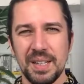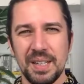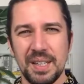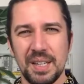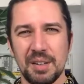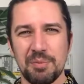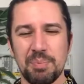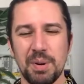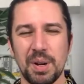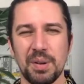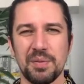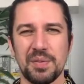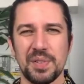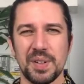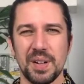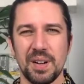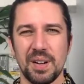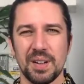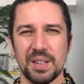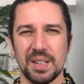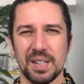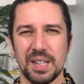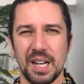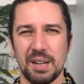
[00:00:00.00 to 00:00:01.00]
if Brentford
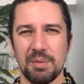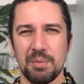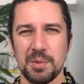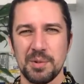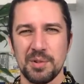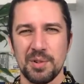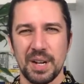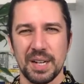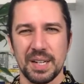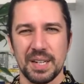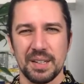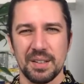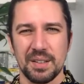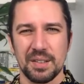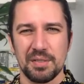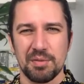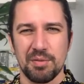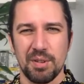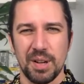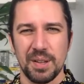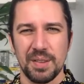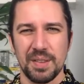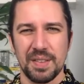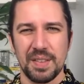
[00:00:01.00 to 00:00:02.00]
are going to have a miraculous
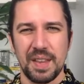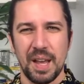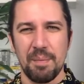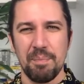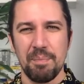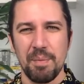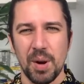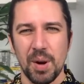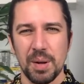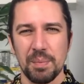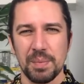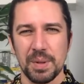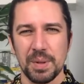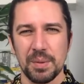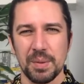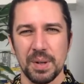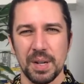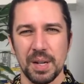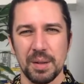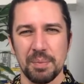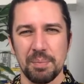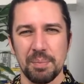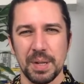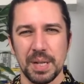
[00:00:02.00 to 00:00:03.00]
run, that might be
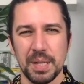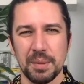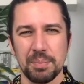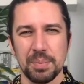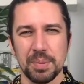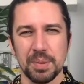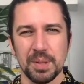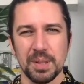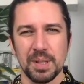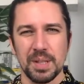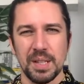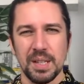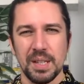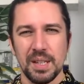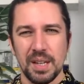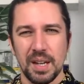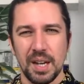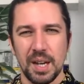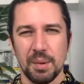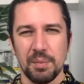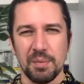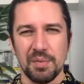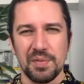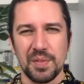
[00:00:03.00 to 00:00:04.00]
where people
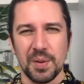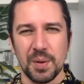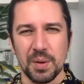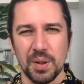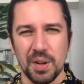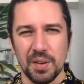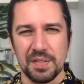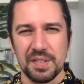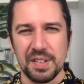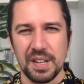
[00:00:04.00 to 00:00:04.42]
fall off.